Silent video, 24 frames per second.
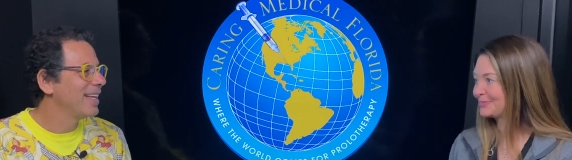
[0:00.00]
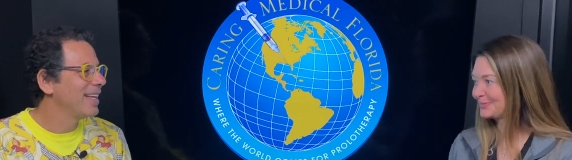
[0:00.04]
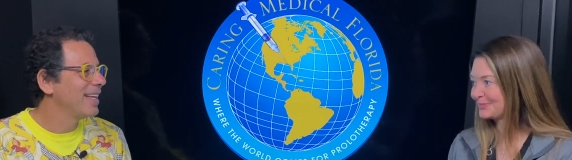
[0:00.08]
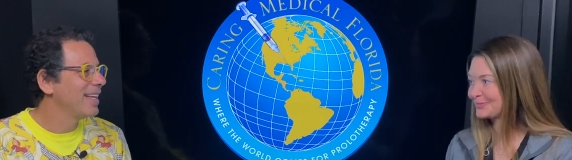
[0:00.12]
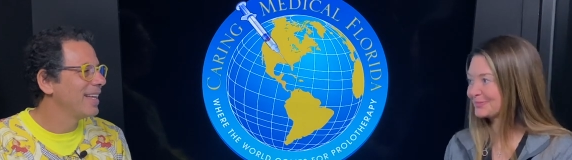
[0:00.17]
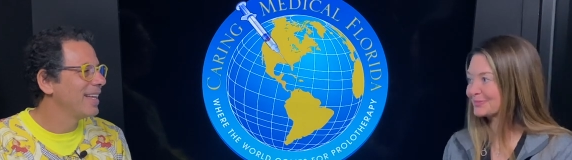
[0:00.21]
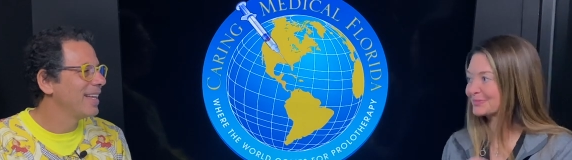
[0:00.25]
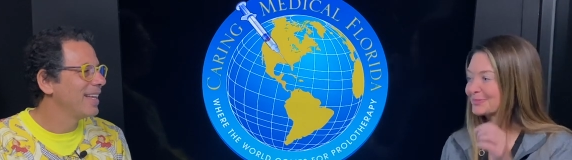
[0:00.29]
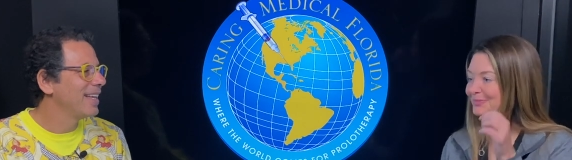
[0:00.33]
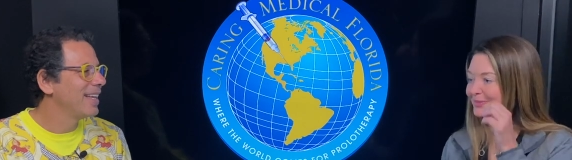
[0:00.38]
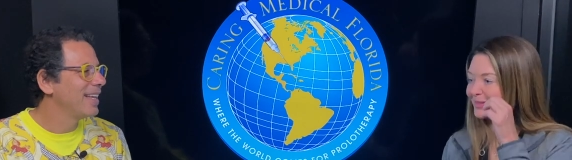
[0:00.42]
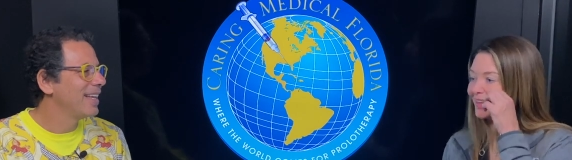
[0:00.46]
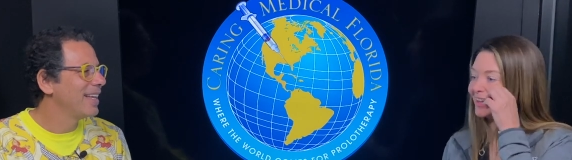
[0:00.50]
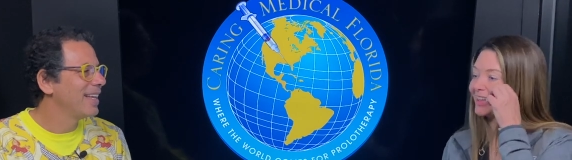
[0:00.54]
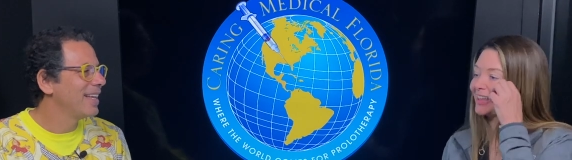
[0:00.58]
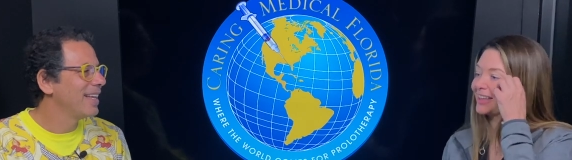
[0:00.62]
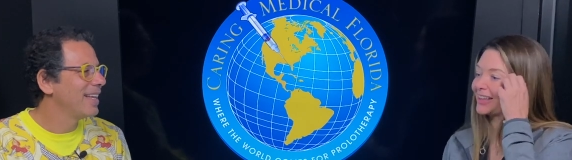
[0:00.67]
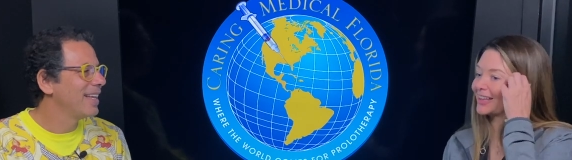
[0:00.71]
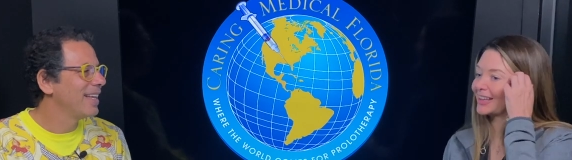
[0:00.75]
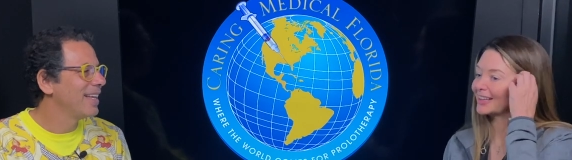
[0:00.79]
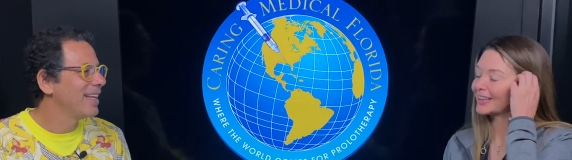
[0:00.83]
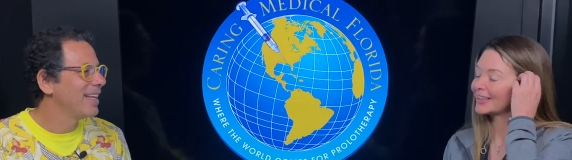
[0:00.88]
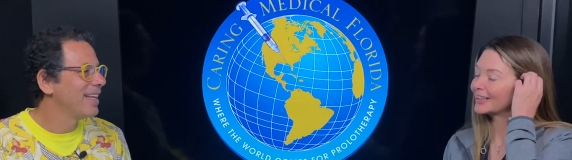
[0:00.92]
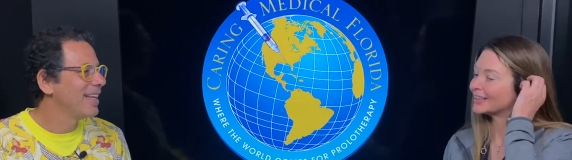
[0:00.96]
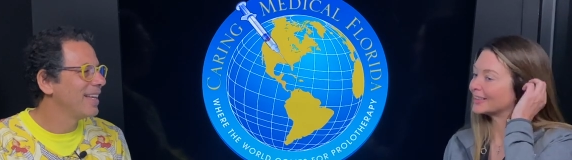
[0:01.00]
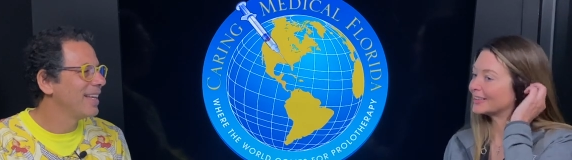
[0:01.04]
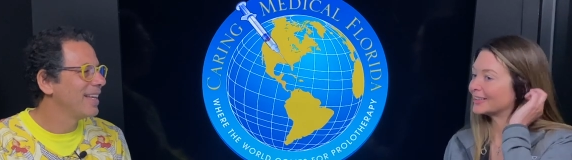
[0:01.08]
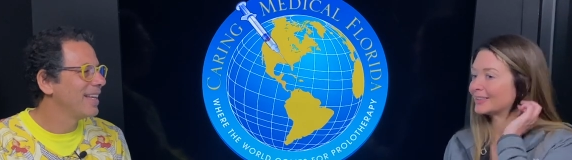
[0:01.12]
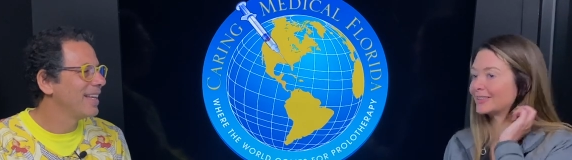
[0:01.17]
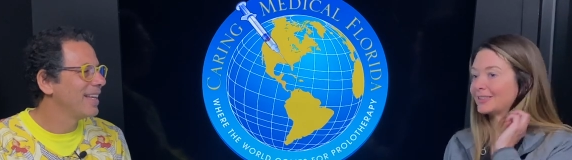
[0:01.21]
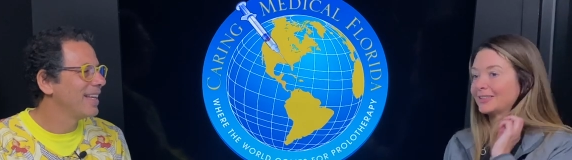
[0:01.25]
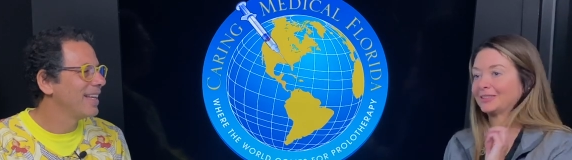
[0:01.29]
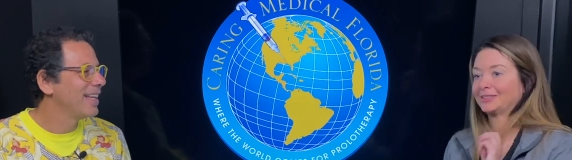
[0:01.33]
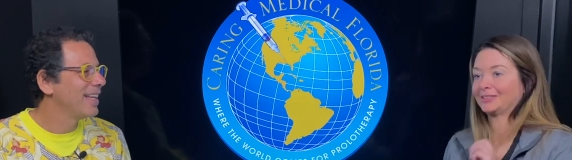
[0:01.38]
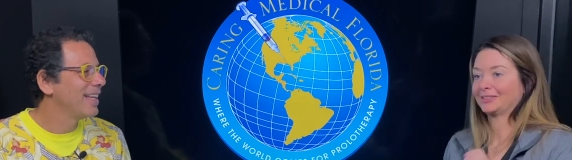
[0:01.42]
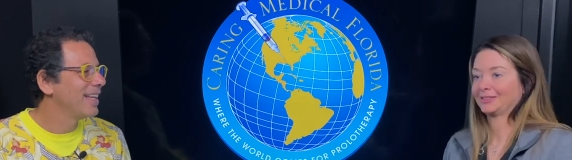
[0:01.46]

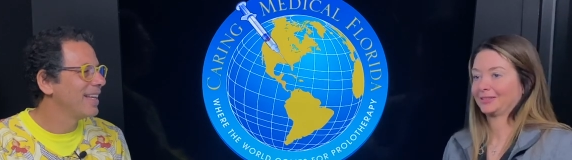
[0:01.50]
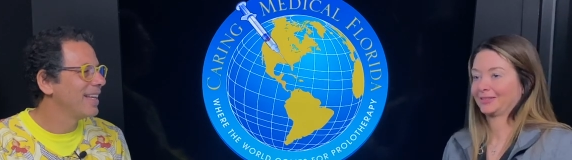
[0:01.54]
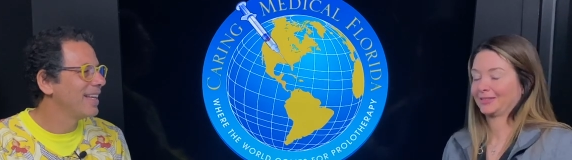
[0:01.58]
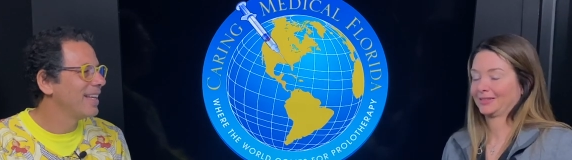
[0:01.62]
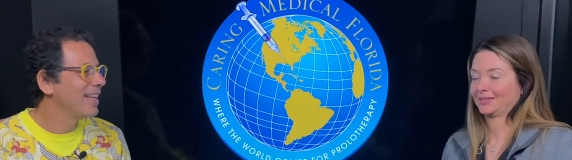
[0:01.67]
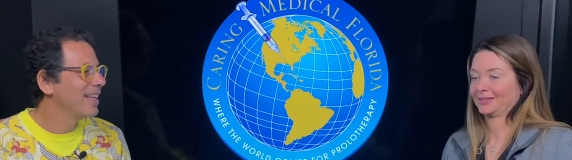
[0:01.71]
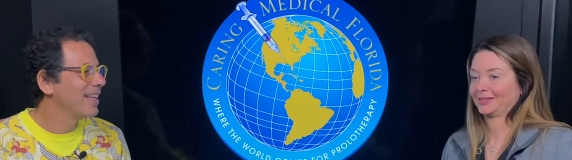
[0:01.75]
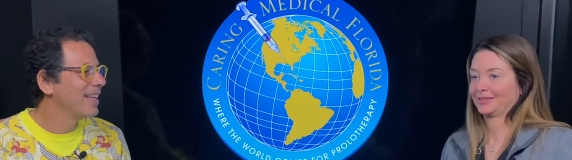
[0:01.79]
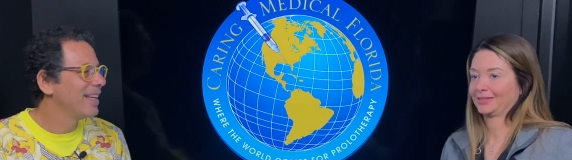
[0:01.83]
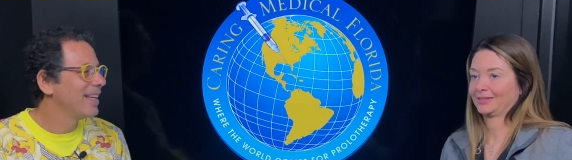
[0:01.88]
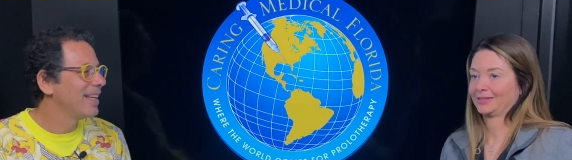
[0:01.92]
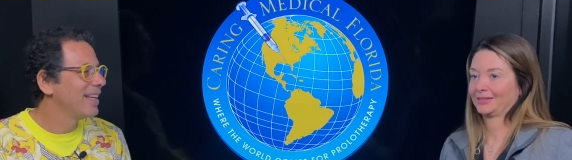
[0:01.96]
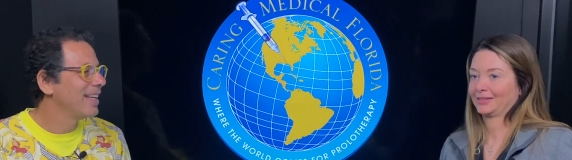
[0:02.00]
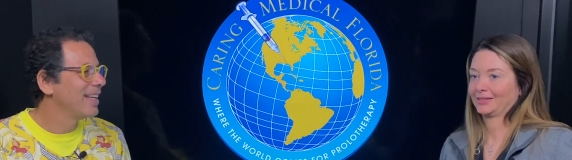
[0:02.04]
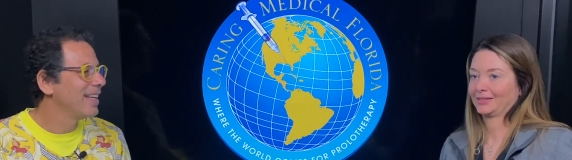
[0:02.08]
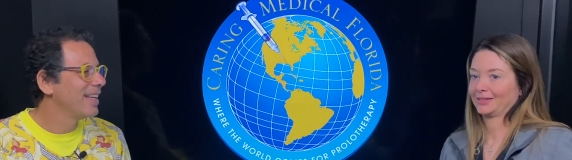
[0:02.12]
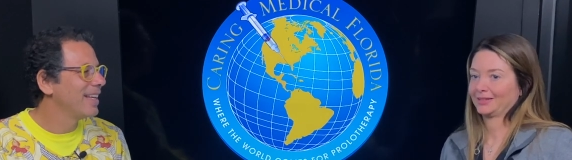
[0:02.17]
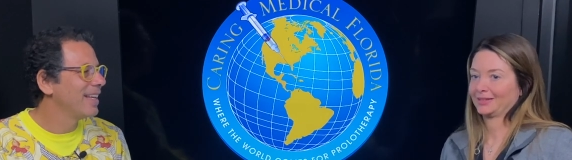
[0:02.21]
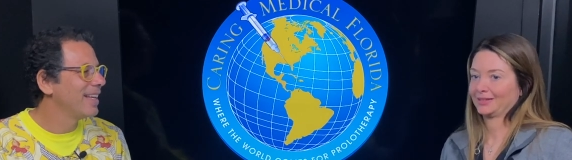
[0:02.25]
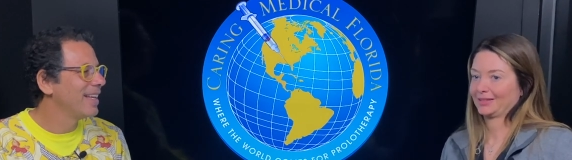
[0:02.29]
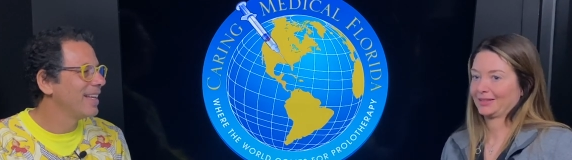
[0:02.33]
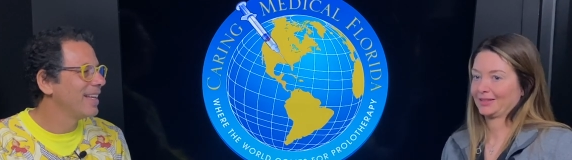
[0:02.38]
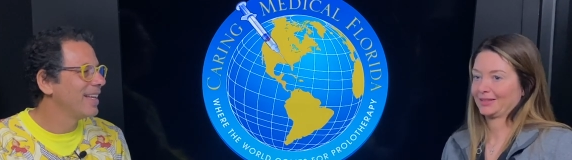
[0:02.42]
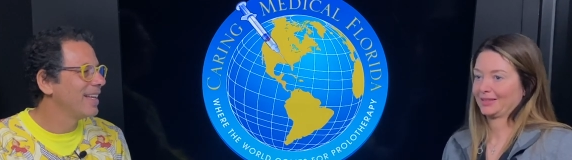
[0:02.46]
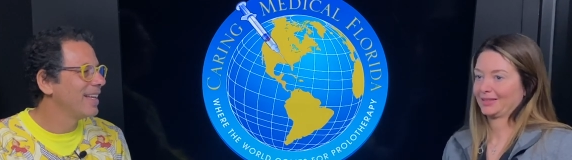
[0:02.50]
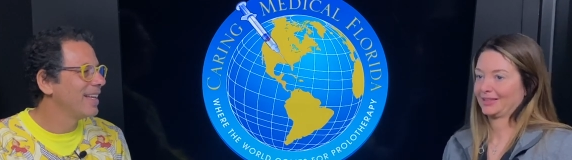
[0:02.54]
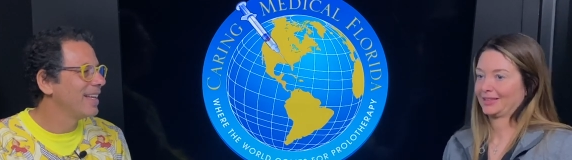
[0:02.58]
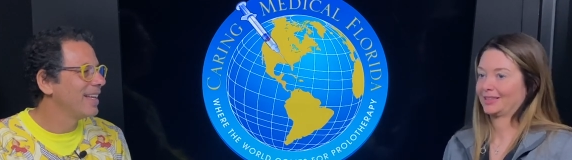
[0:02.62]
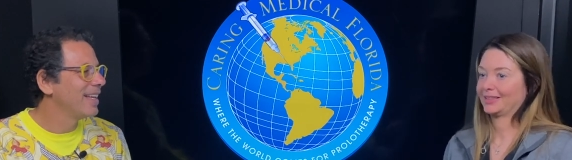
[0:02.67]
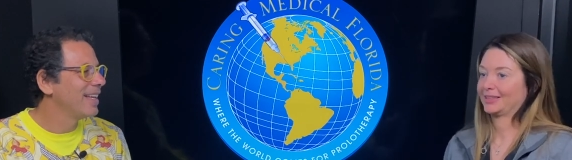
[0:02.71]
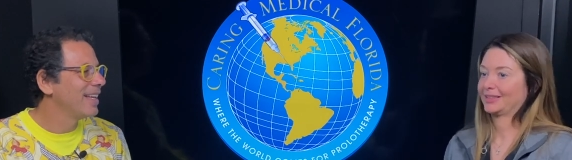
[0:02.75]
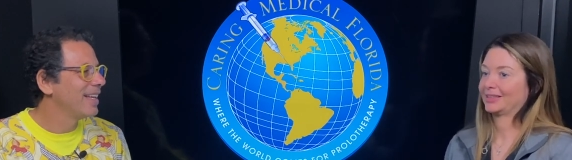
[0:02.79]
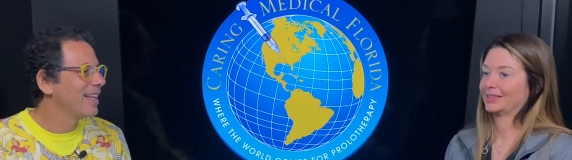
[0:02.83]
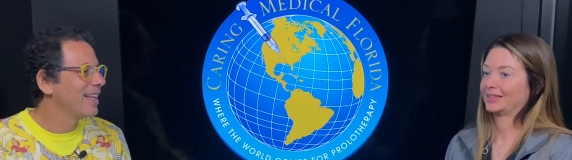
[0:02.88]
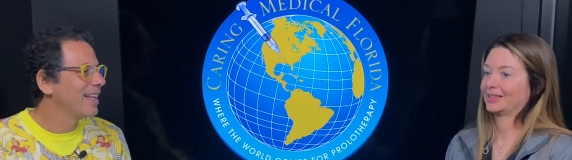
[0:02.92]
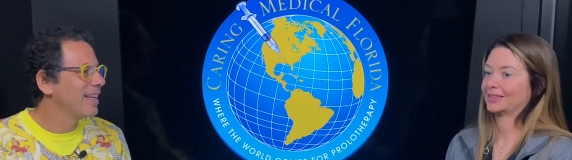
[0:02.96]

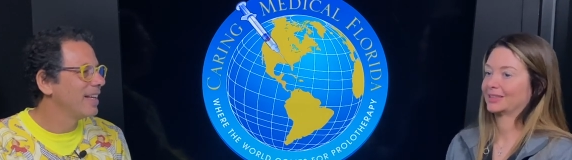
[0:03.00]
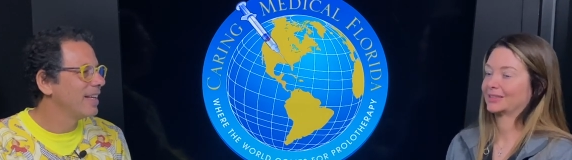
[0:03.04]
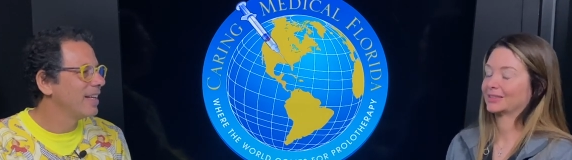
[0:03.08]
(no one is talking)